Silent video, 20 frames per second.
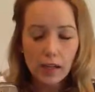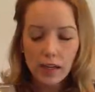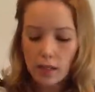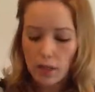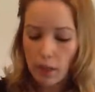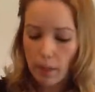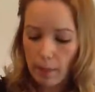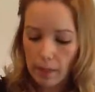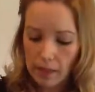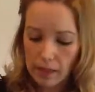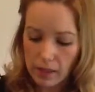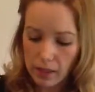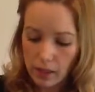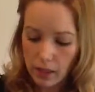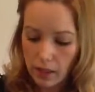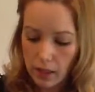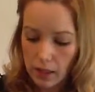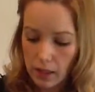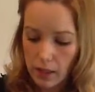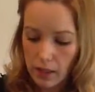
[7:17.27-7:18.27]
So
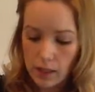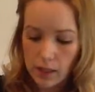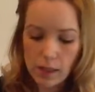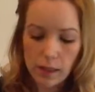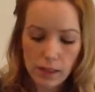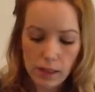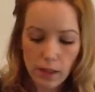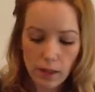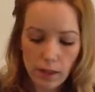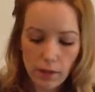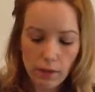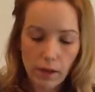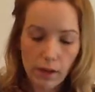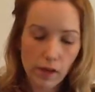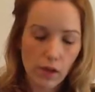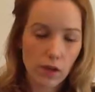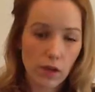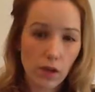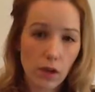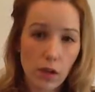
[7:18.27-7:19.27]
basically this is De
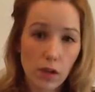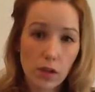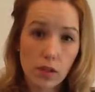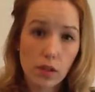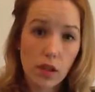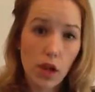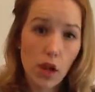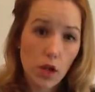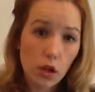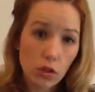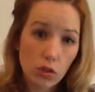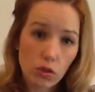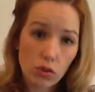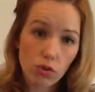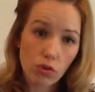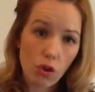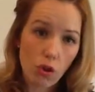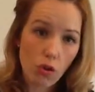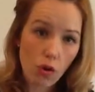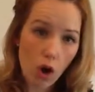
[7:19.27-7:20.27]
Lorenzo's
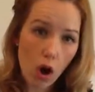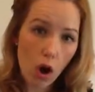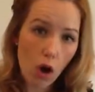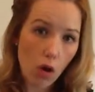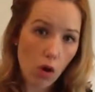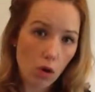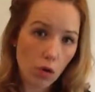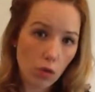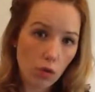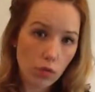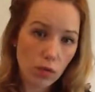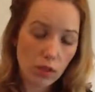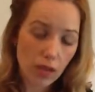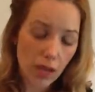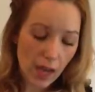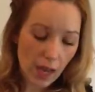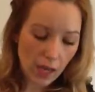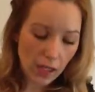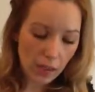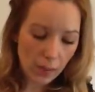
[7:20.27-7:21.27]
Strong Hold
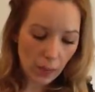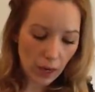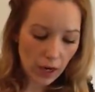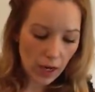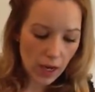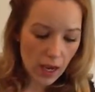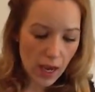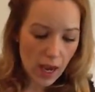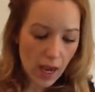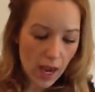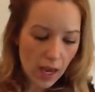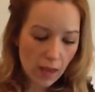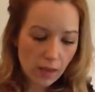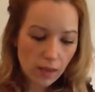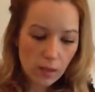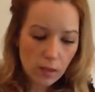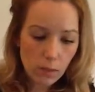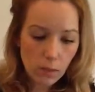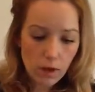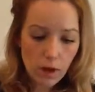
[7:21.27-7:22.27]
hairspray, and
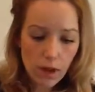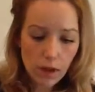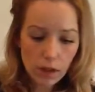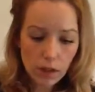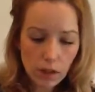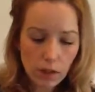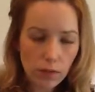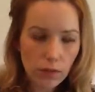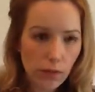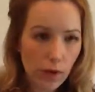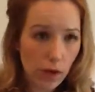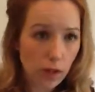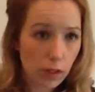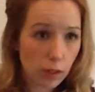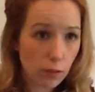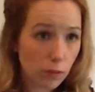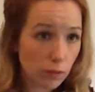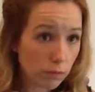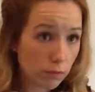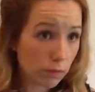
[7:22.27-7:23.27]
this one I actually find
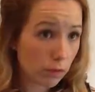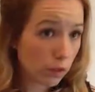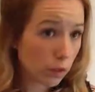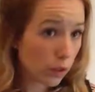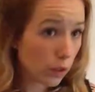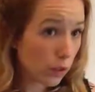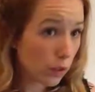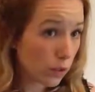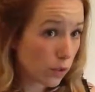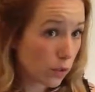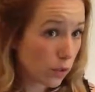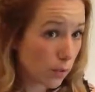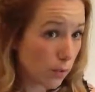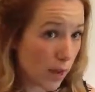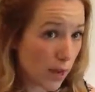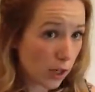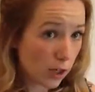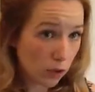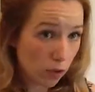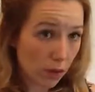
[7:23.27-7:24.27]
to be really good to
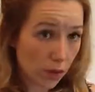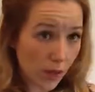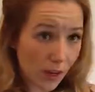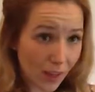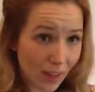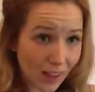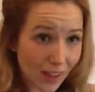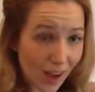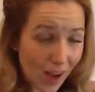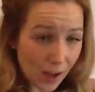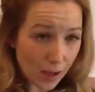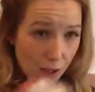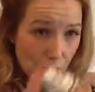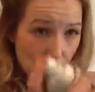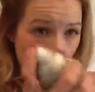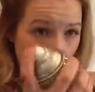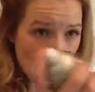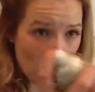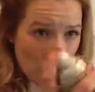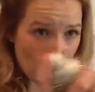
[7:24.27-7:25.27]
make sure that it
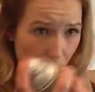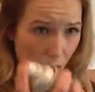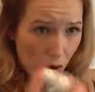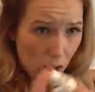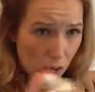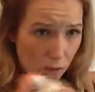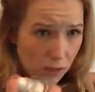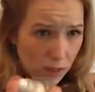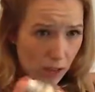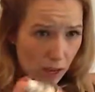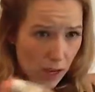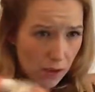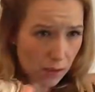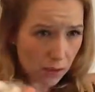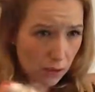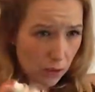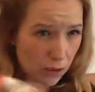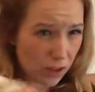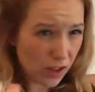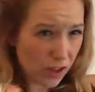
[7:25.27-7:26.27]
lasts throughout the whole day
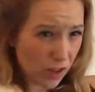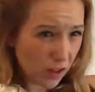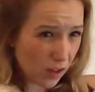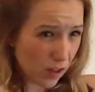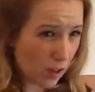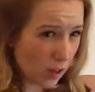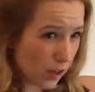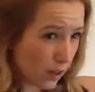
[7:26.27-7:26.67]
for you.